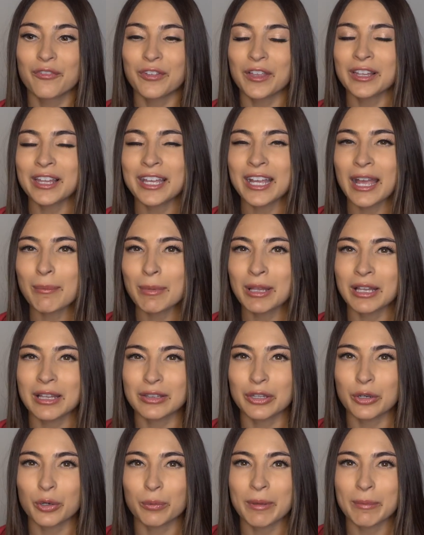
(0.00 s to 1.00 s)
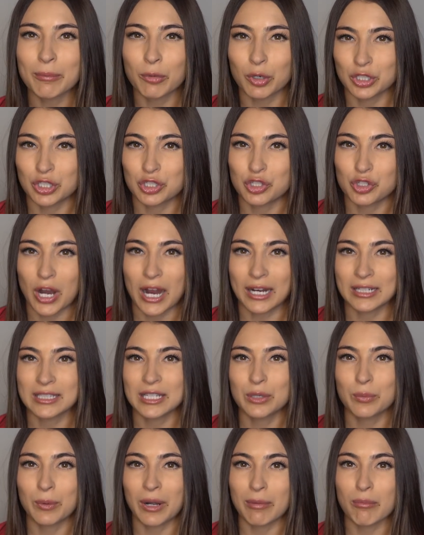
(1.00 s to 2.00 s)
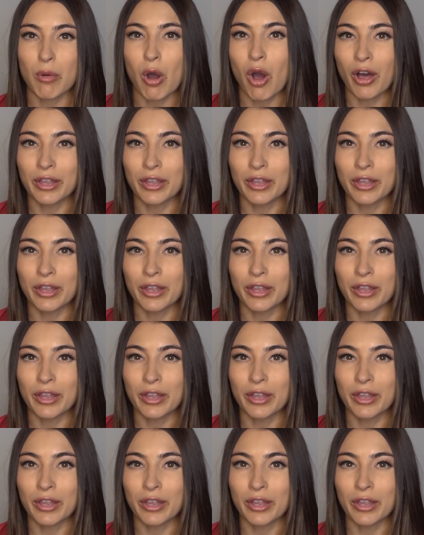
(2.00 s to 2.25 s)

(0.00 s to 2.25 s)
feel like I'm a little bit more distracted when I'm